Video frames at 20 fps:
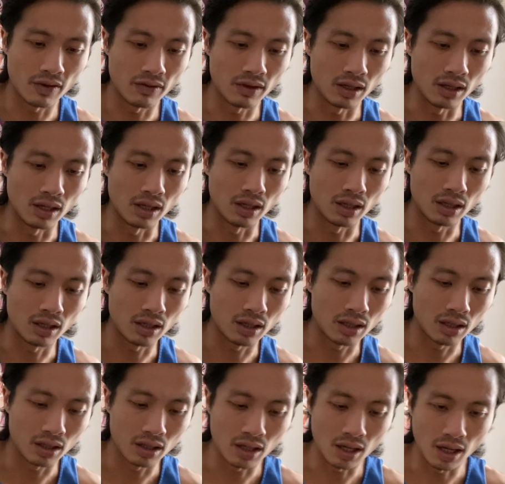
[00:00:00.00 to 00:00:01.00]
the
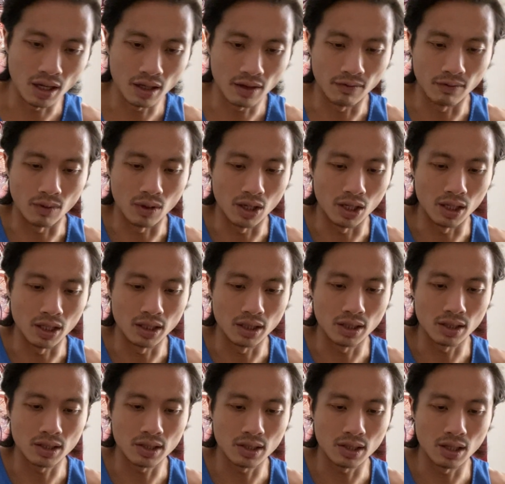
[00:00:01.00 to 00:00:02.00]
King of
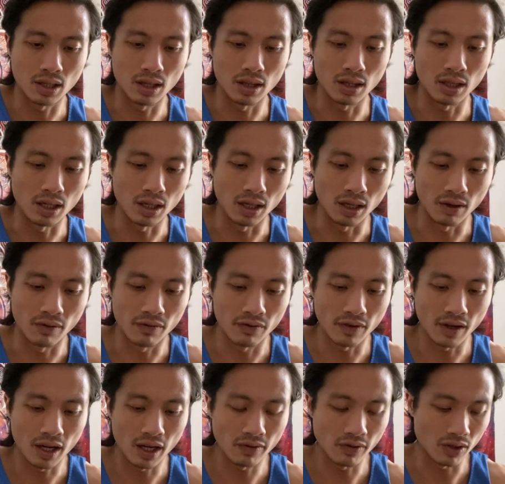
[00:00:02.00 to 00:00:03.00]
Wands, the
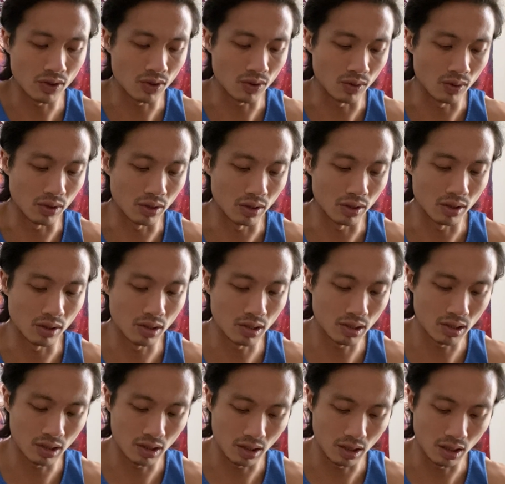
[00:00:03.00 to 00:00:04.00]
Five of
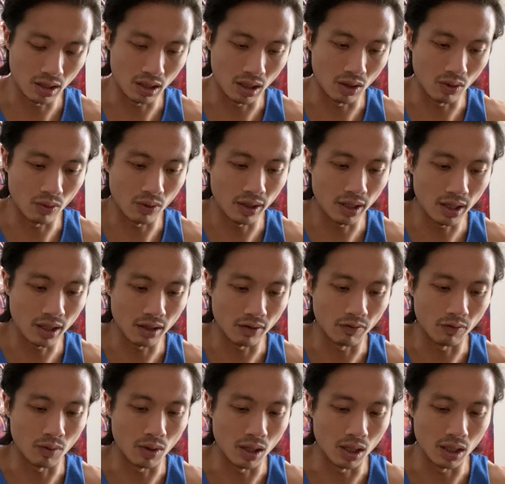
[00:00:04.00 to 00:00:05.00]
Swords, the Queen
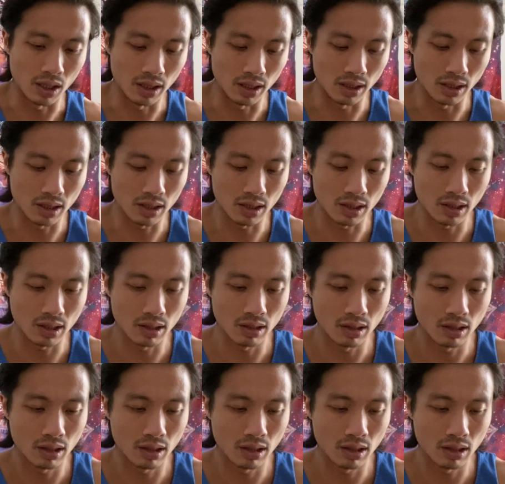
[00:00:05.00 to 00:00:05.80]
of Wands,